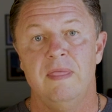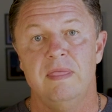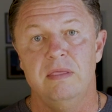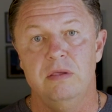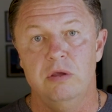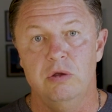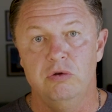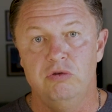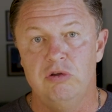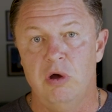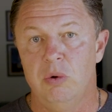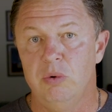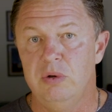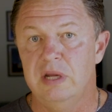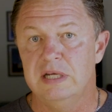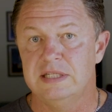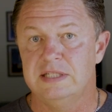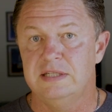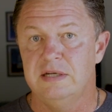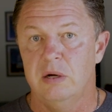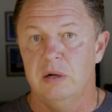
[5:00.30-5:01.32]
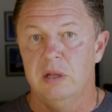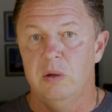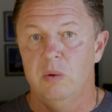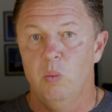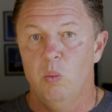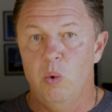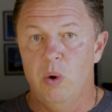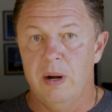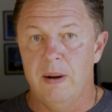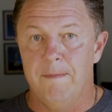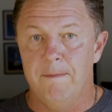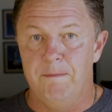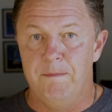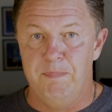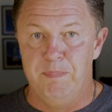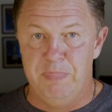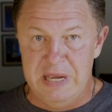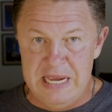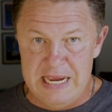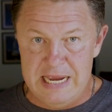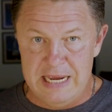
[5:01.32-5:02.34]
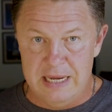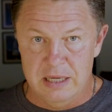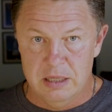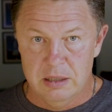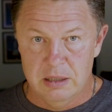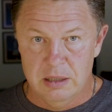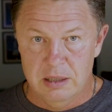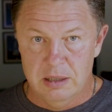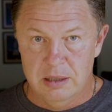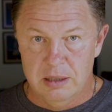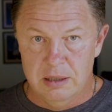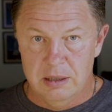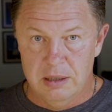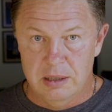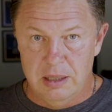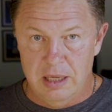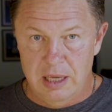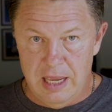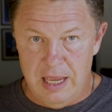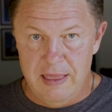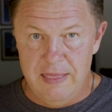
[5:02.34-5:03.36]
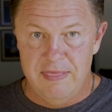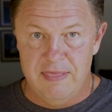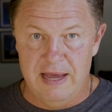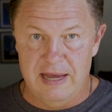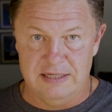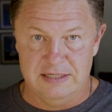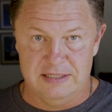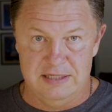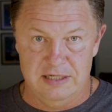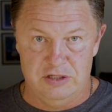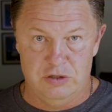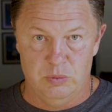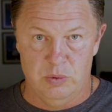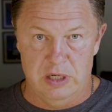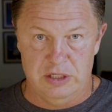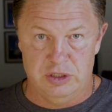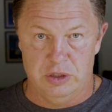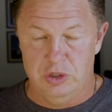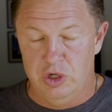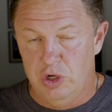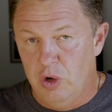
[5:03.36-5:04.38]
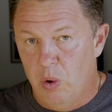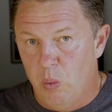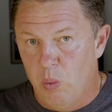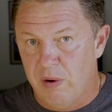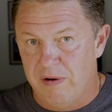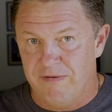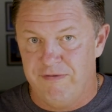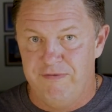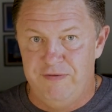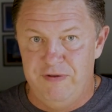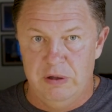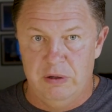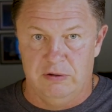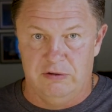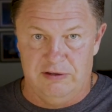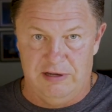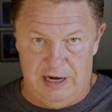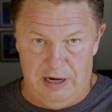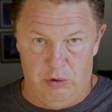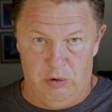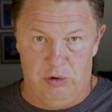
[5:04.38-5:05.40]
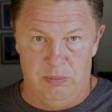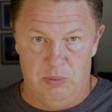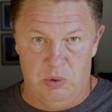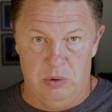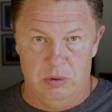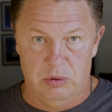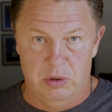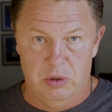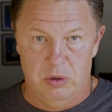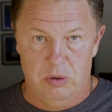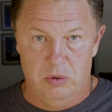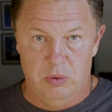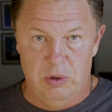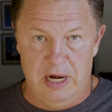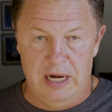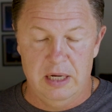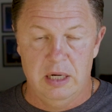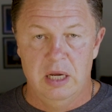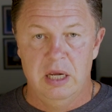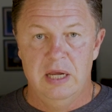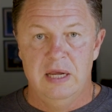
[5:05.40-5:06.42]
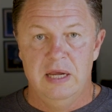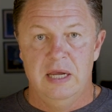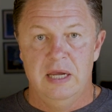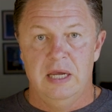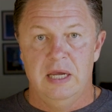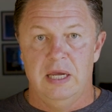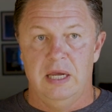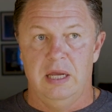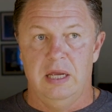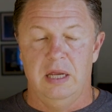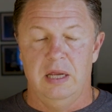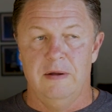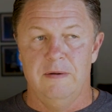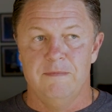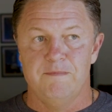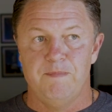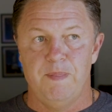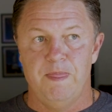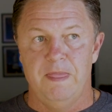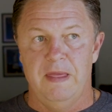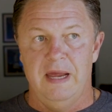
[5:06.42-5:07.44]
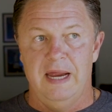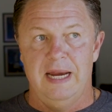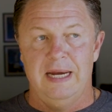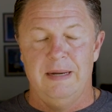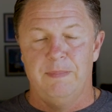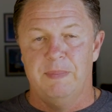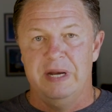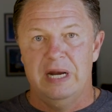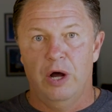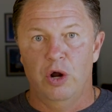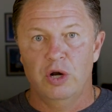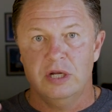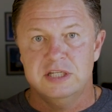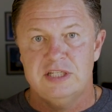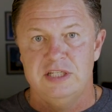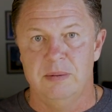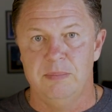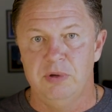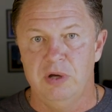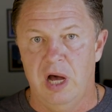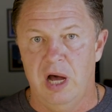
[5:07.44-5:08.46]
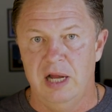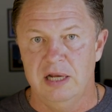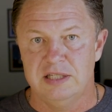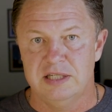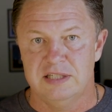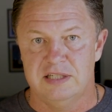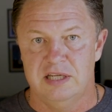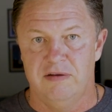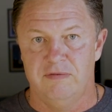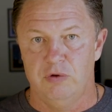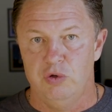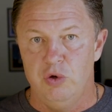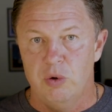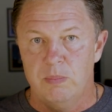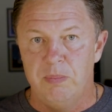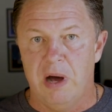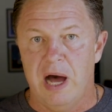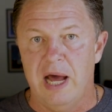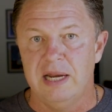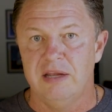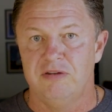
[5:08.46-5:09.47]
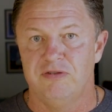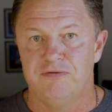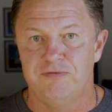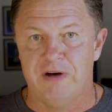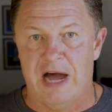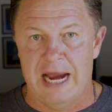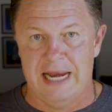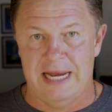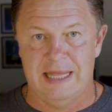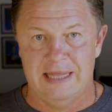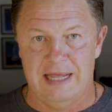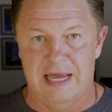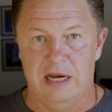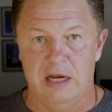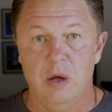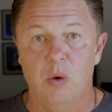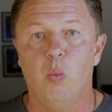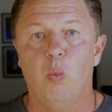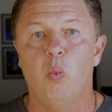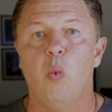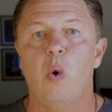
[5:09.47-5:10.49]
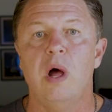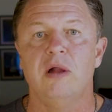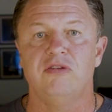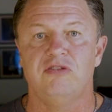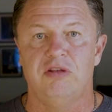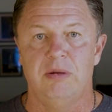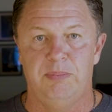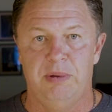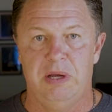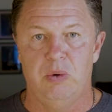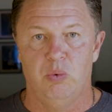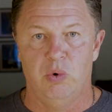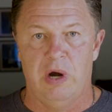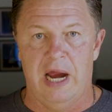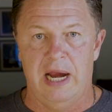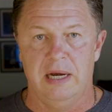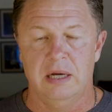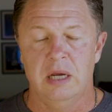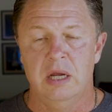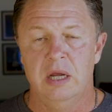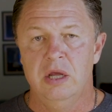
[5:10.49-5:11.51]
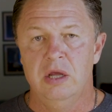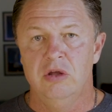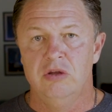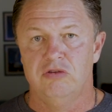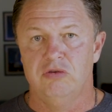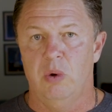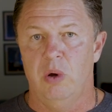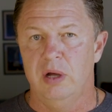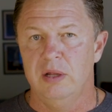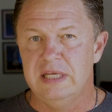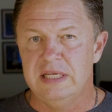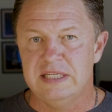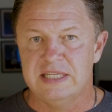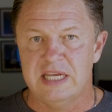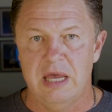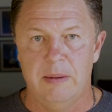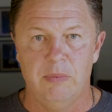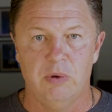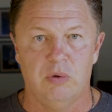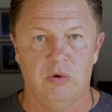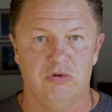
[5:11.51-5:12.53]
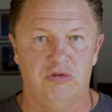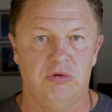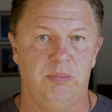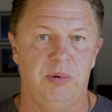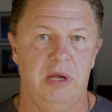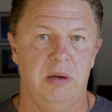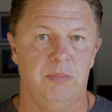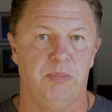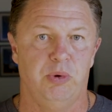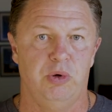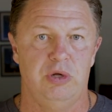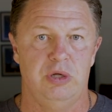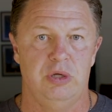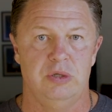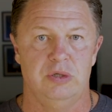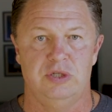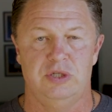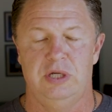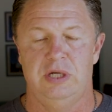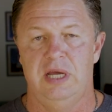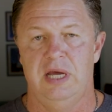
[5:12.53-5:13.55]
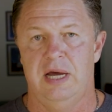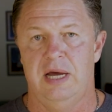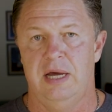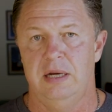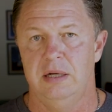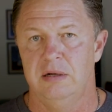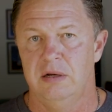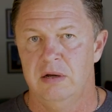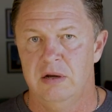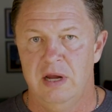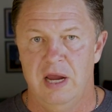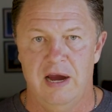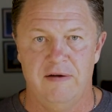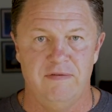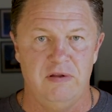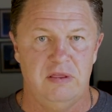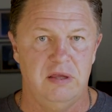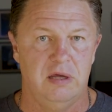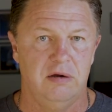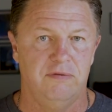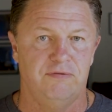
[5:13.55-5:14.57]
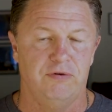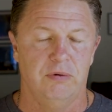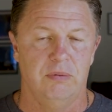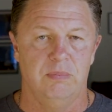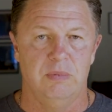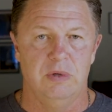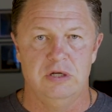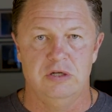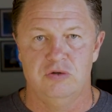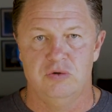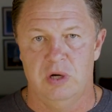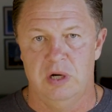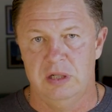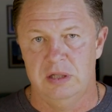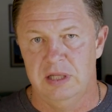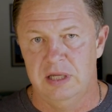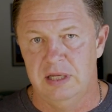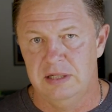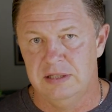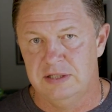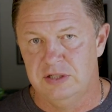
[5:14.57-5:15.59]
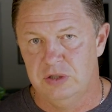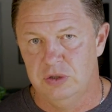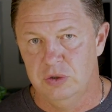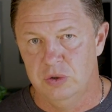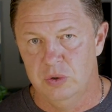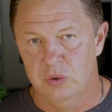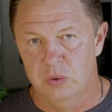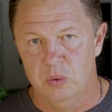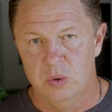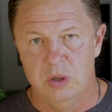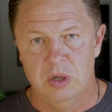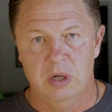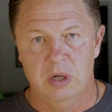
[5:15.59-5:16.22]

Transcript: you don't necessarily want to be in that situation. You don't want to feel terrible, right? But on a subconscious level, your body's fighting that. It wants to be right. So all these chemicals are being produced. You got everything from adrenaline to